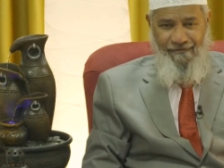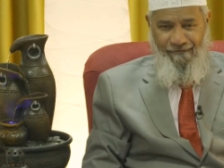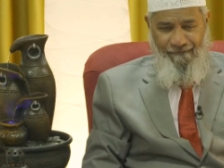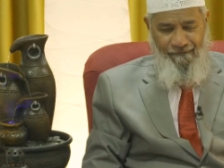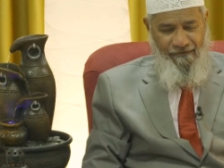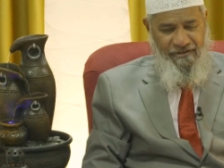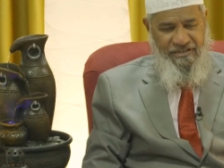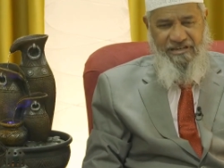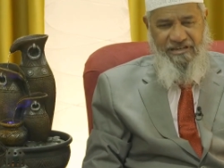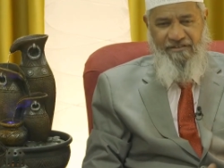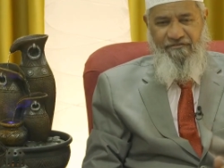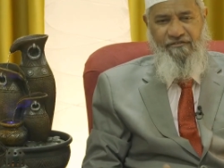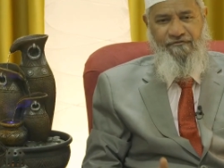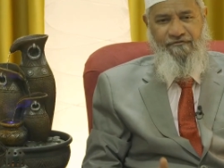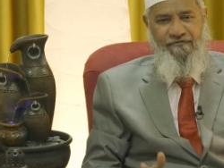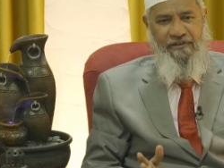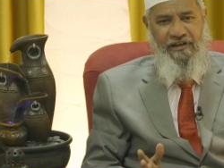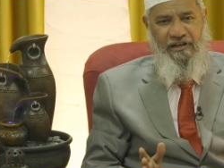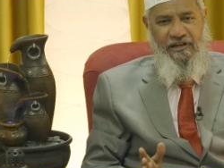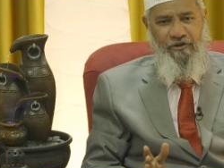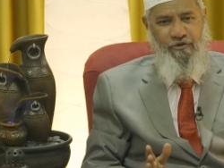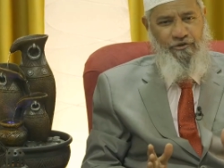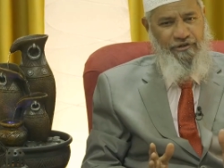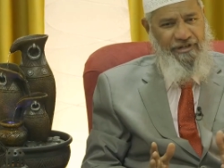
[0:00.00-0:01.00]
whichever
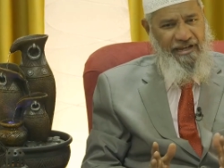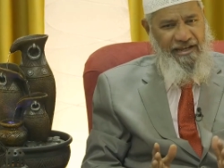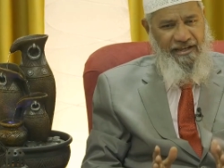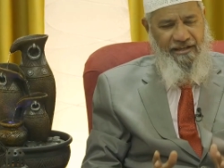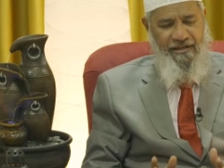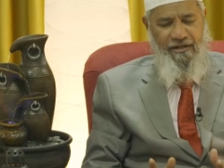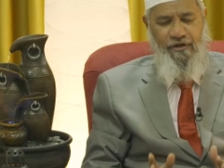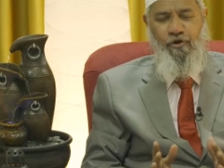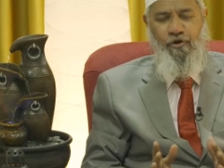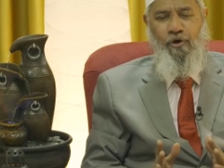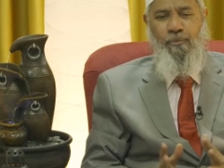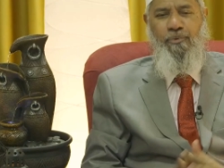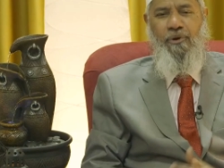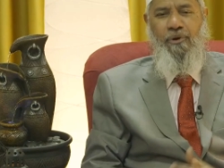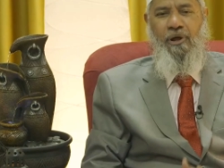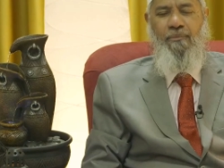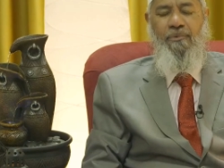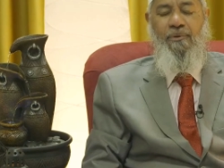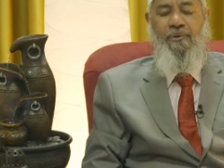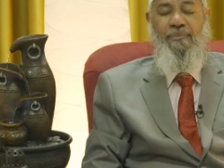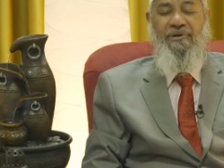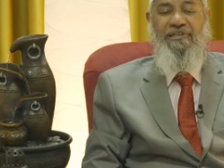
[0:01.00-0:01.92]
field you take, no problem.